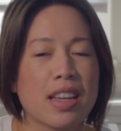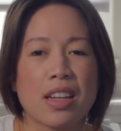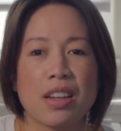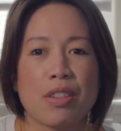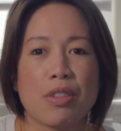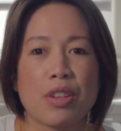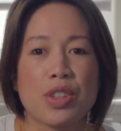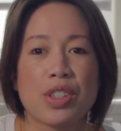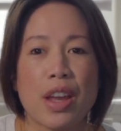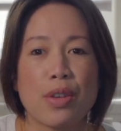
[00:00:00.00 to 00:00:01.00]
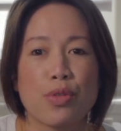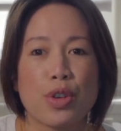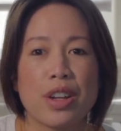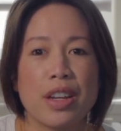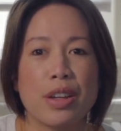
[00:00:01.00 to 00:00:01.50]
like a
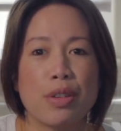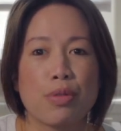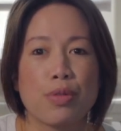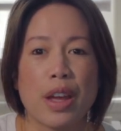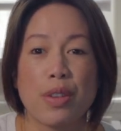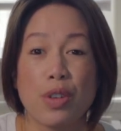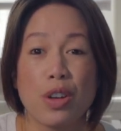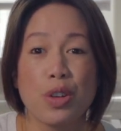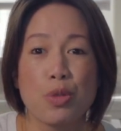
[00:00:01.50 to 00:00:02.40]
savory flavor,